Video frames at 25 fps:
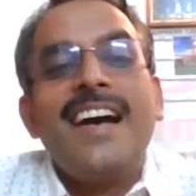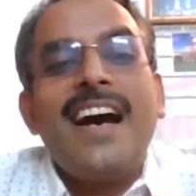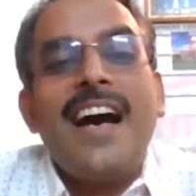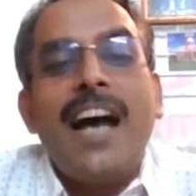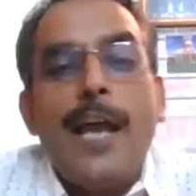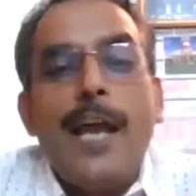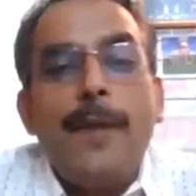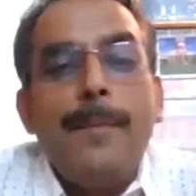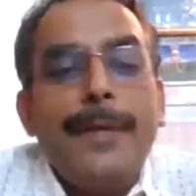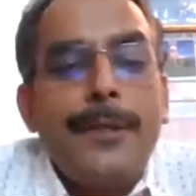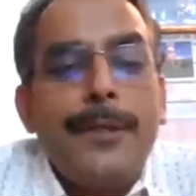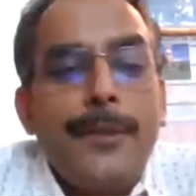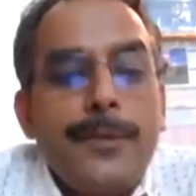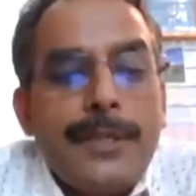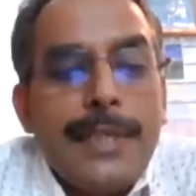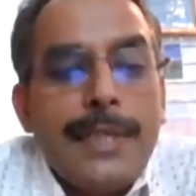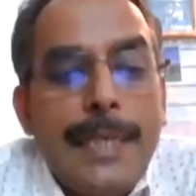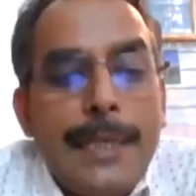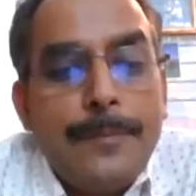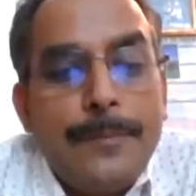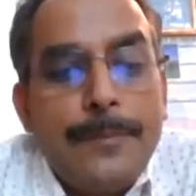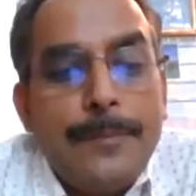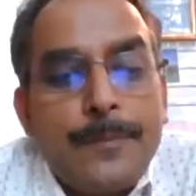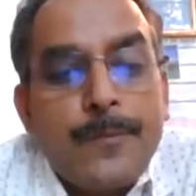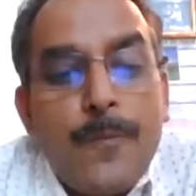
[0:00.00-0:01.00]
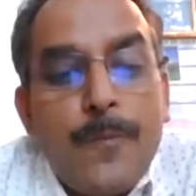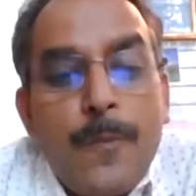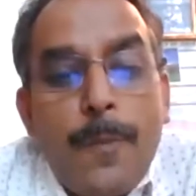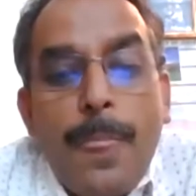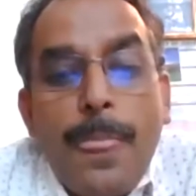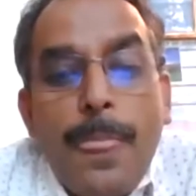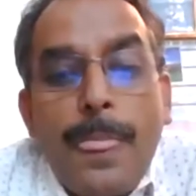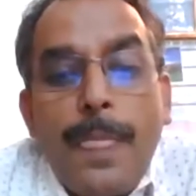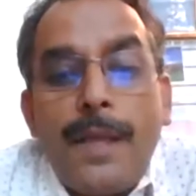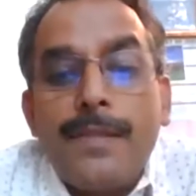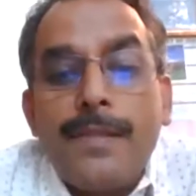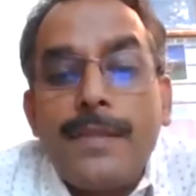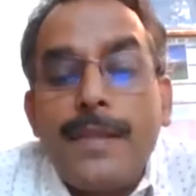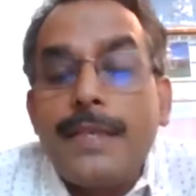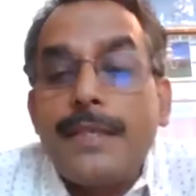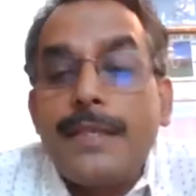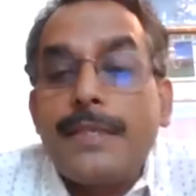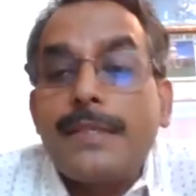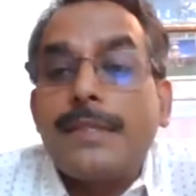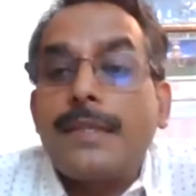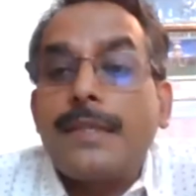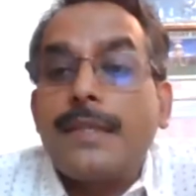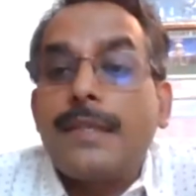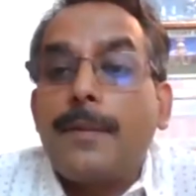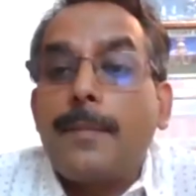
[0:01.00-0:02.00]
I mean to say,
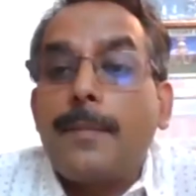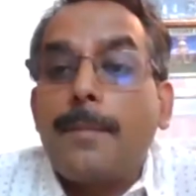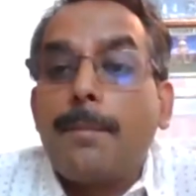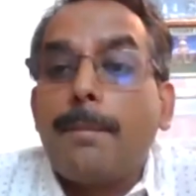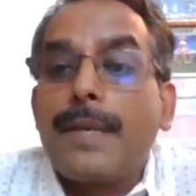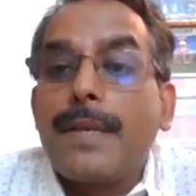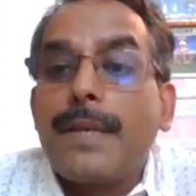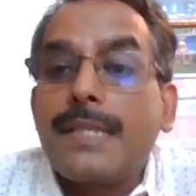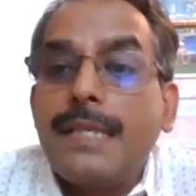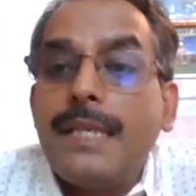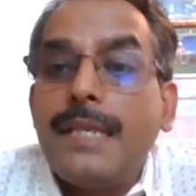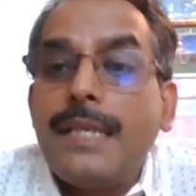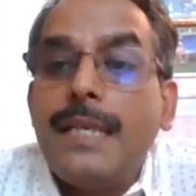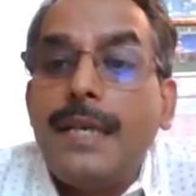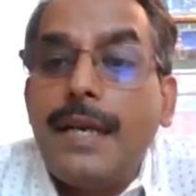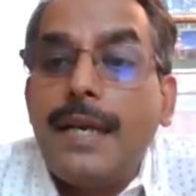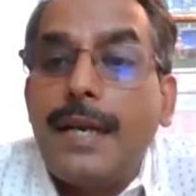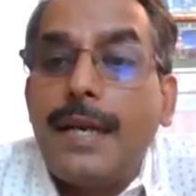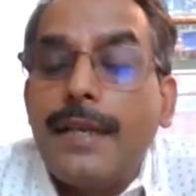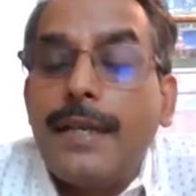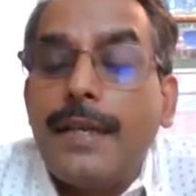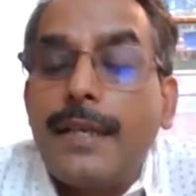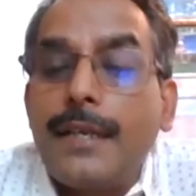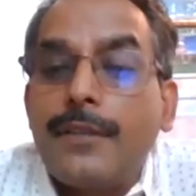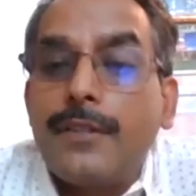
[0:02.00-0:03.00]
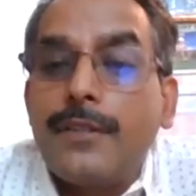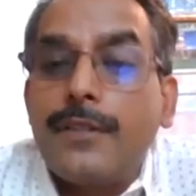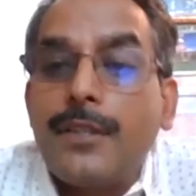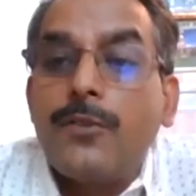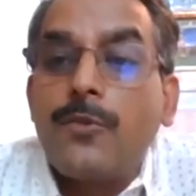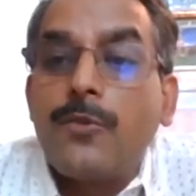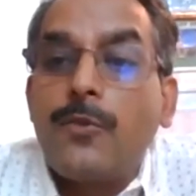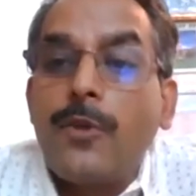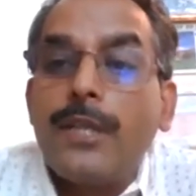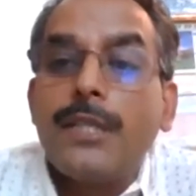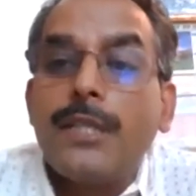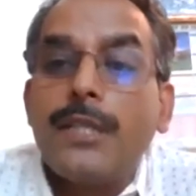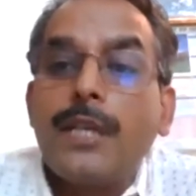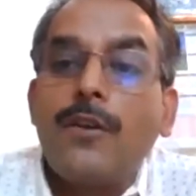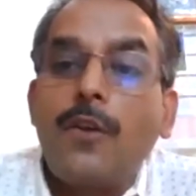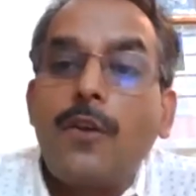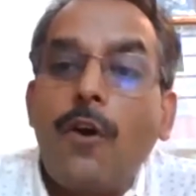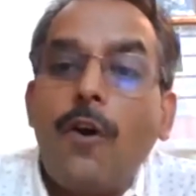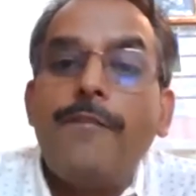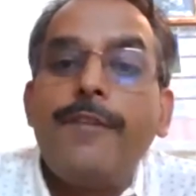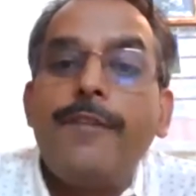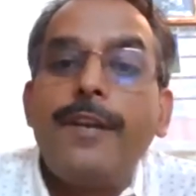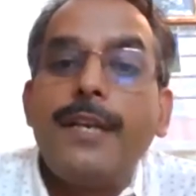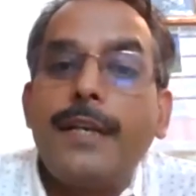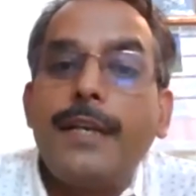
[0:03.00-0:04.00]
this machine learning, when the
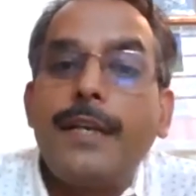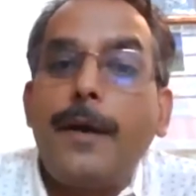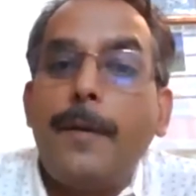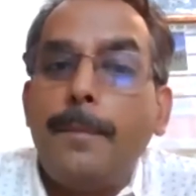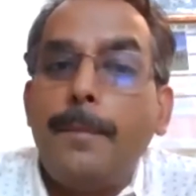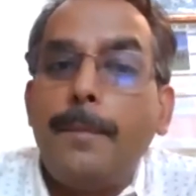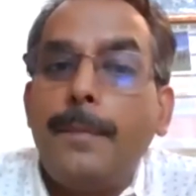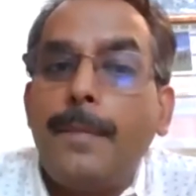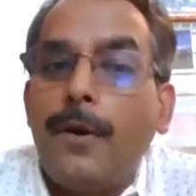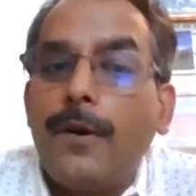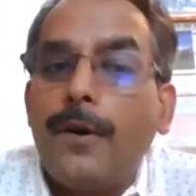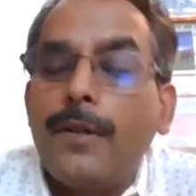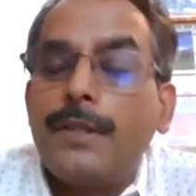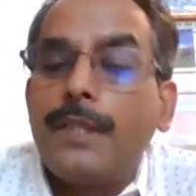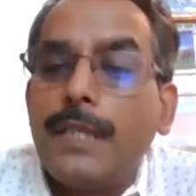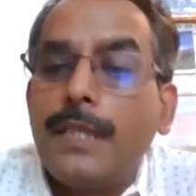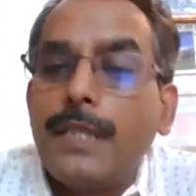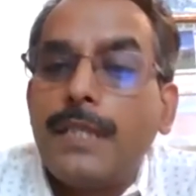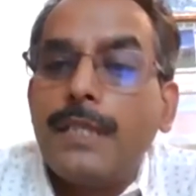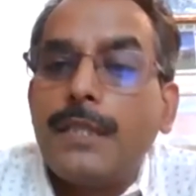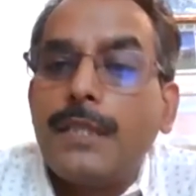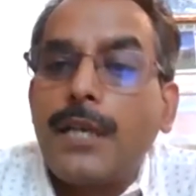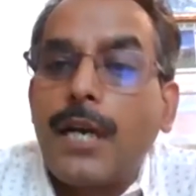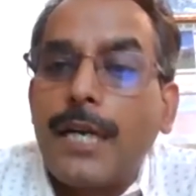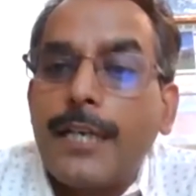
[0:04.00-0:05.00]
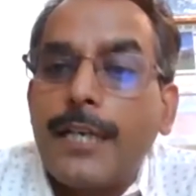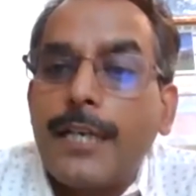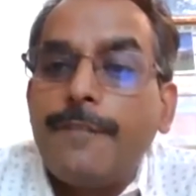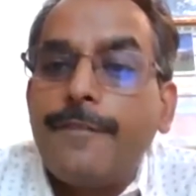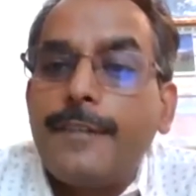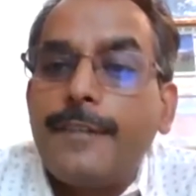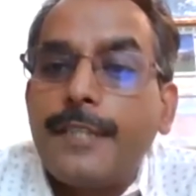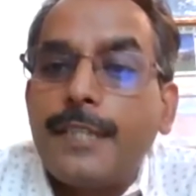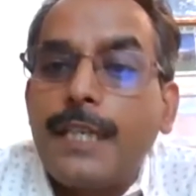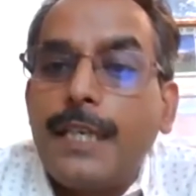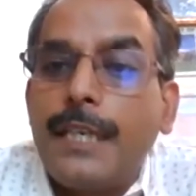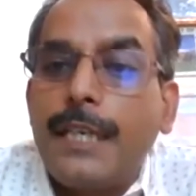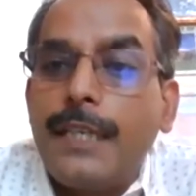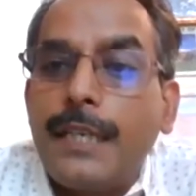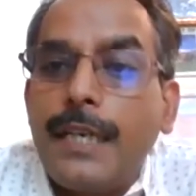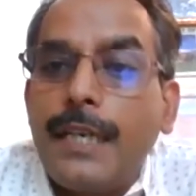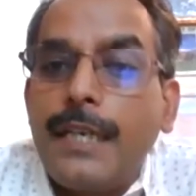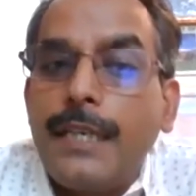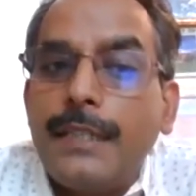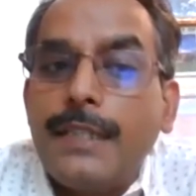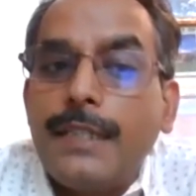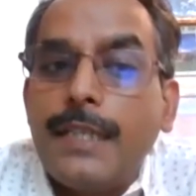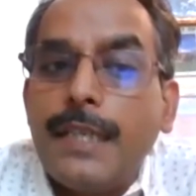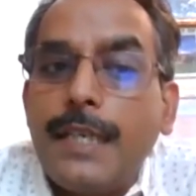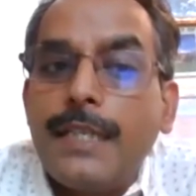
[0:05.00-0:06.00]
law will come on these artificial
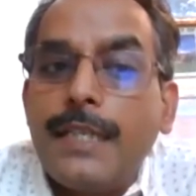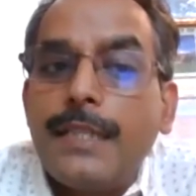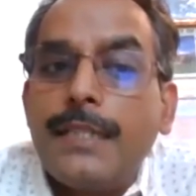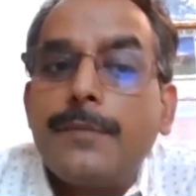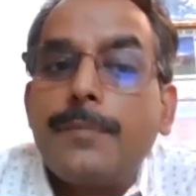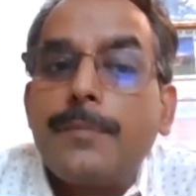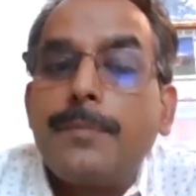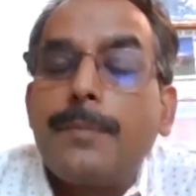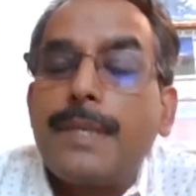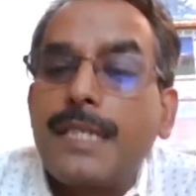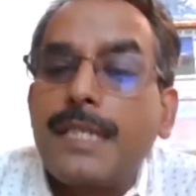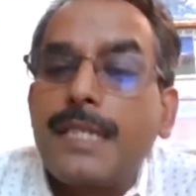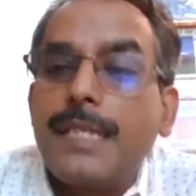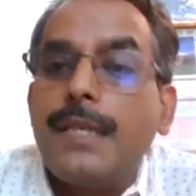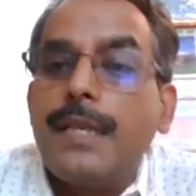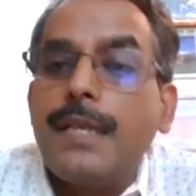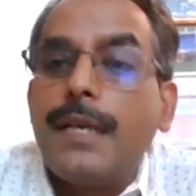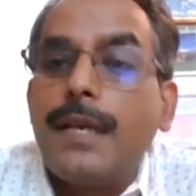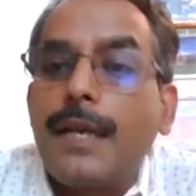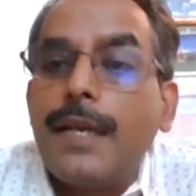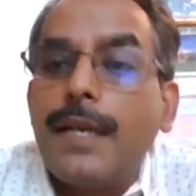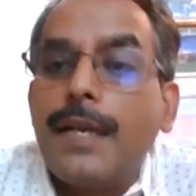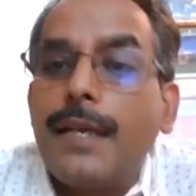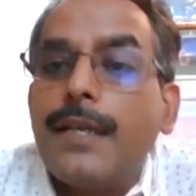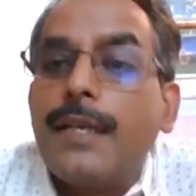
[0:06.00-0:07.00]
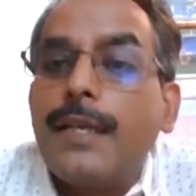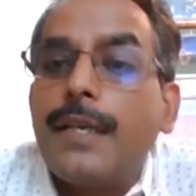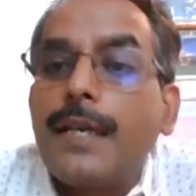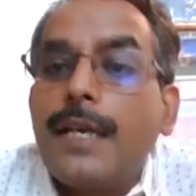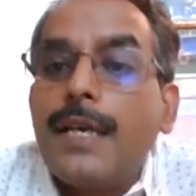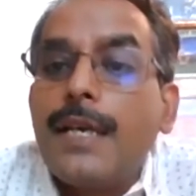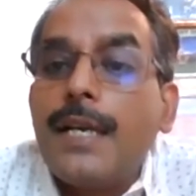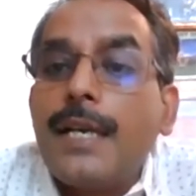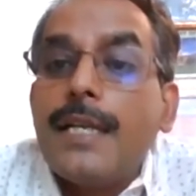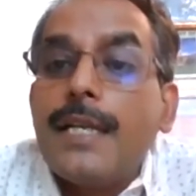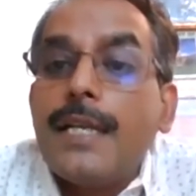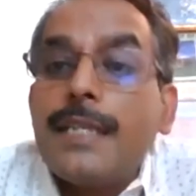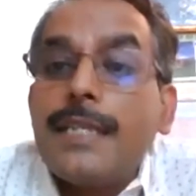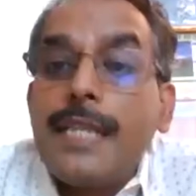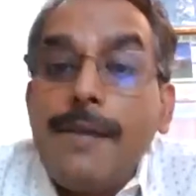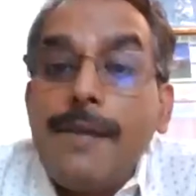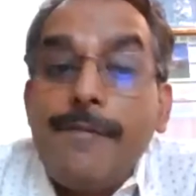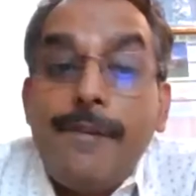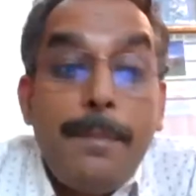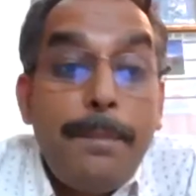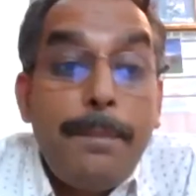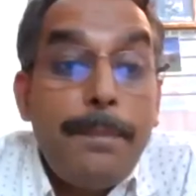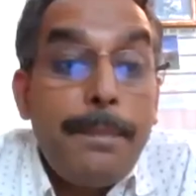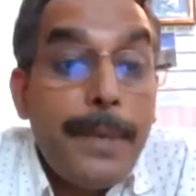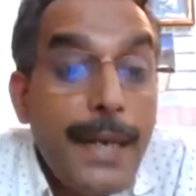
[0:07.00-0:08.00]
intelligence, machine learning, they
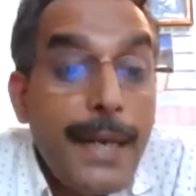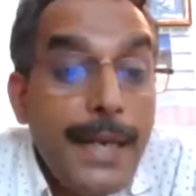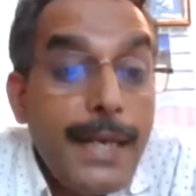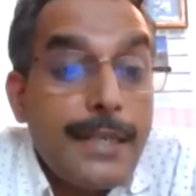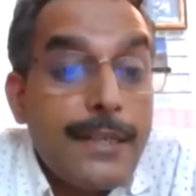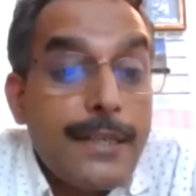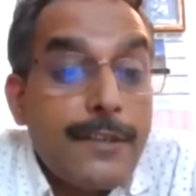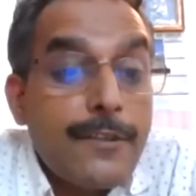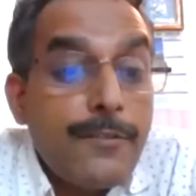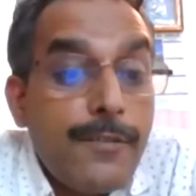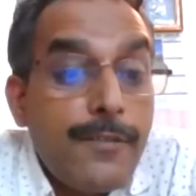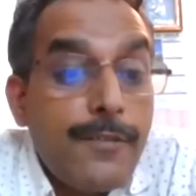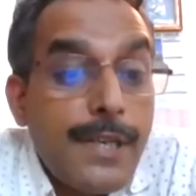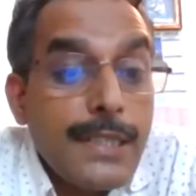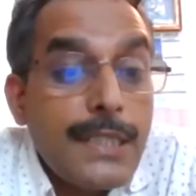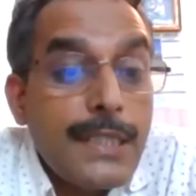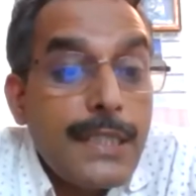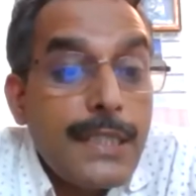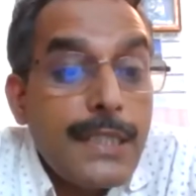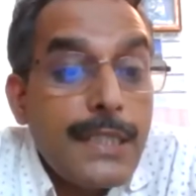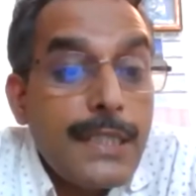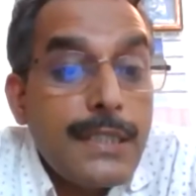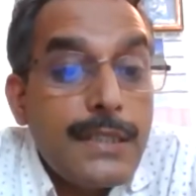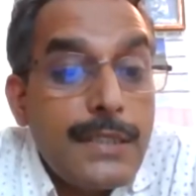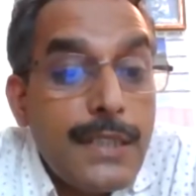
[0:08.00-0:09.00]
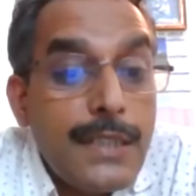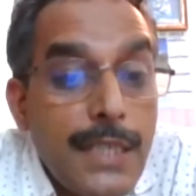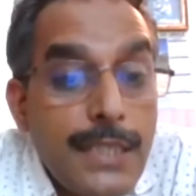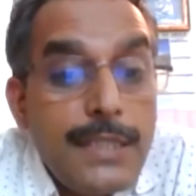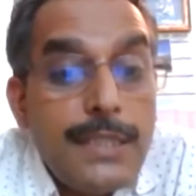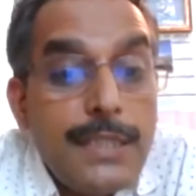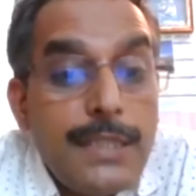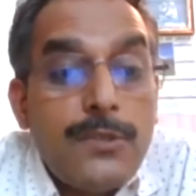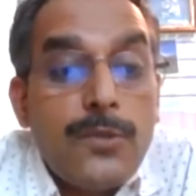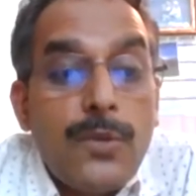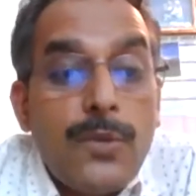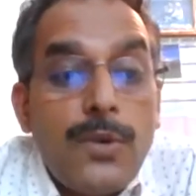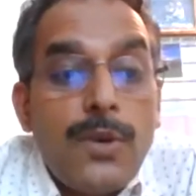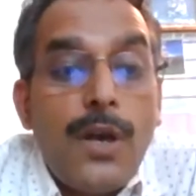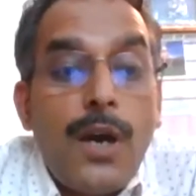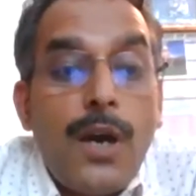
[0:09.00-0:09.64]
will predict what the judges,